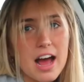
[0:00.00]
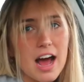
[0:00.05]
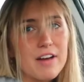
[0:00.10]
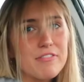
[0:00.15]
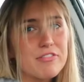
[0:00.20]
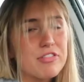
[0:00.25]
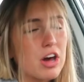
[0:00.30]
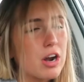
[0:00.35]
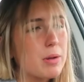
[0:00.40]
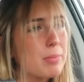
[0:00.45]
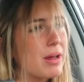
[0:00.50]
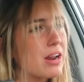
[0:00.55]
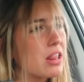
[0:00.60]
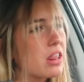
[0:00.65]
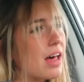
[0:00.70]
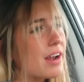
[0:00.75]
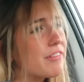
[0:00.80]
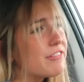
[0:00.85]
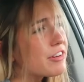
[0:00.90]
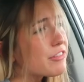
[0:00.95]
I've thought about a
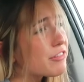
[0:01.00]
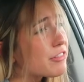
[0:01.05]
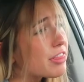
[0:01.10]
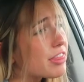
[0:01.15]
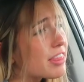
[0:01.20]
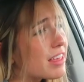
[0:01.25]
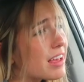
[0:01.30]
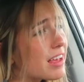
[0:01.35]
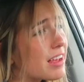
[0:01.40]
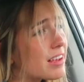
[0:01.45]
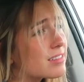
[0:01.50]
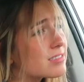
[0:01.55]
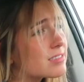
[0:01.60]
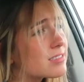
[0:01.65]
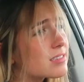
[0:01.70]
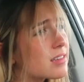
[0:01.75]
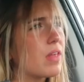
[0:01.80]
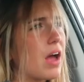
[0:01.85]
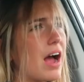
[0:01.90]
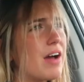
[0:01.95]
lot of different
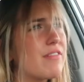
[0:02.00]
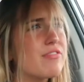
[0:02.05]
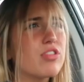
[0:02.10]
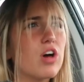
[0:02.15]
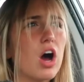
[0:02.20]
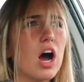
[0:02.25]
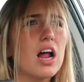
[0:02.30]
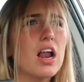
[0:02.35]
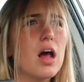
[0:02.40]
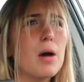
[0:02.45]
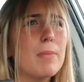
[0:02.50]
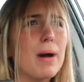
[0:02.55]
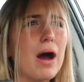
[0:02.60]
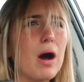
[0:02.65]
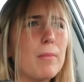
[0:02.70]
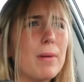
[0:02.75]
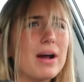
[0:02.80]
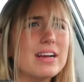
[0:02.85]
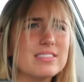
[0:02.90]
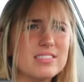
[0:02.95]
things. I've thought
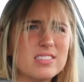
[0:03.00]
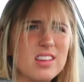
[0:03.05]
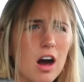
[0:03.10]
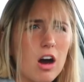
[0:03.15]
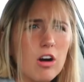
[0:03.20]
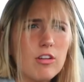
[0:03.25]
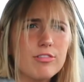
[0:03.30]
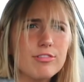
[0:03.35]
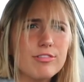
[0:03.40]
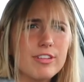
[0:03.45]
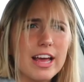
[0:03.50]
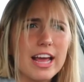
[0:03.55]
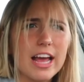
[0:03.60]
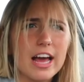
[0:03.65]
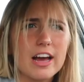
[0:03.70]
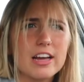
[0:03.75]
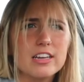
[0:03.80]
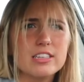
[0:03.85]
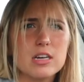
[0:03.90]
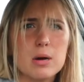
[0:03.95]
about myself
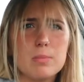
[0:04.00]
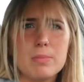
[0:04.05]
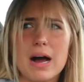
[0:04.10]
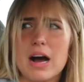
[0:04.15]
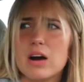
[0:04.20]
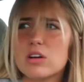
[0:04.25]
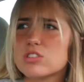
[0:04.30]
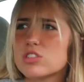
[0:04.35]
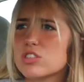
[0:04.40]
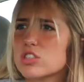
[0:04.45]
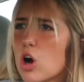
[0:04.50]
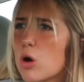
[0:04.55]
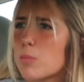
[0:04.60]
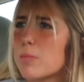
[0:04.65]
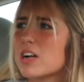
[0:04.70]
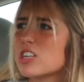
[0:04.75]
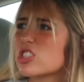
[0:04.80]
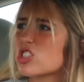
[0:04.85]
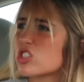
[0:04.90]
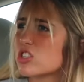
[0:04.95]
and about so
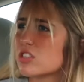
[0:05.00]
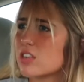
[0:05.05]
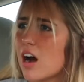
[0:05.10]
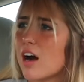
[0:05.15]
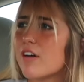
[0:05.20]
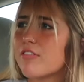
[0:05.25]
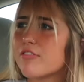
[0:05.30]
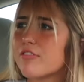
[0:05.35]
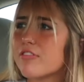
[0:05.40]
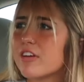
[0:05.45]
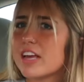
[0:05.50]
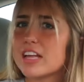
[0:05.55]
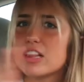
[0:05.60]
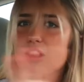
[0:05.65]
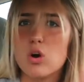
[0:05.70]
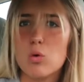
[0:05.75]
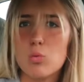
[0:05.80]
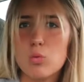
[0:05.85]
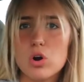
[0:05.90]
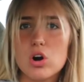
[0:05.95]
much stuff
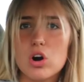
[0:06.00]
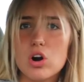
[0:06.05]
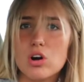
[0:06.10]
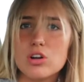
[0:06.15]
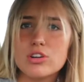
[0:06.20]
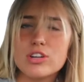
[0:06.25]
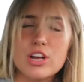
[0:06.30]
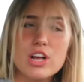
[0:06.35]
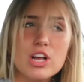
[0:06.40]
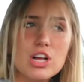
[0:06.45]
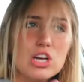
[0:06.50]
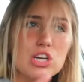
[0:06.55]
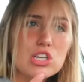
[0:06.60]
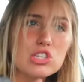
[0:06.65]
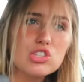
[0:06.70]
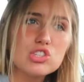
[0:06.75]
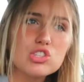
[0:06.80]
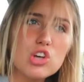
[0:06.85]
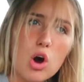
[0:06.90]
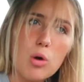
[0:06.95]
in the world,
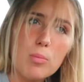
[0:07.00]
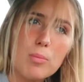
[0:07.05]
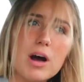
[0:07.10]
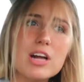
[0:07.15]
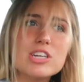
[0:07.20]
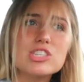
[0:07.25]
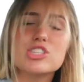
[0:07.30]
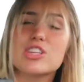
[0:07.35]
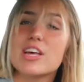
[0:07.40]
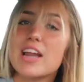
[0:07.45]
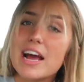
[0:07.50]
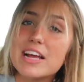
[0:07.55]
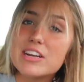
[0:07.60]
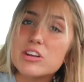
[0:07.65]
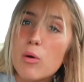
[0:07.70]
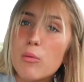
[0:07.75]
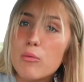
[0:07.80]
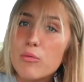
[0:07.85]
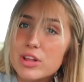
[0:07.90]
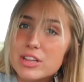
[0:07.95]
so much that I
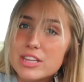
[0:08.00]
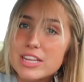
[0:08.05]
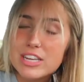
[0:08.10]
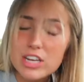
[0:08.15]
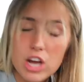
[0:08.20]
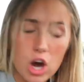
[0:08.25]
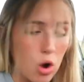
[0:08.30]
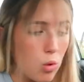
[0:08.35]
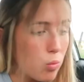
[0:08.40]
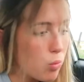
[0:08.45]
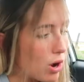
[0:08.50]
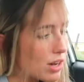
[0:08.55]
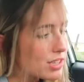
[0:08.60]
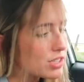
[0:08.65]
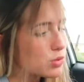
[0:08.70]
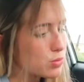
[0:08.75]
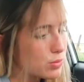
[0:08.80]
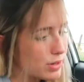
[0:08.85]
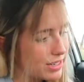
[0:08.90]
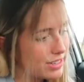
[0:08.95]
don't really know
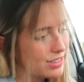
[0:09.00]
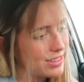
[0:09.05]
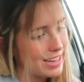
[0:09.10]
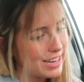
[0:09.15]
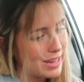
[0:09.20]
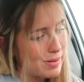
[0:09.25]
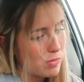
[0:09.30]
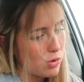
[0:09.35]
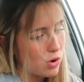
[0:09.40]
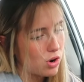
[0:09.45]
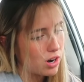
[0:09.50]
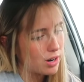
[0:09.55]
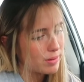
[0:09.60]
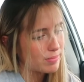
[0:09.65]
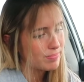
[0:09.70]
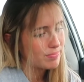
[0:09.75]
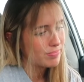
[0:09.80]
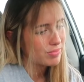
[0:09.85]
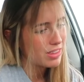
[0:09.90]
what's real anymore.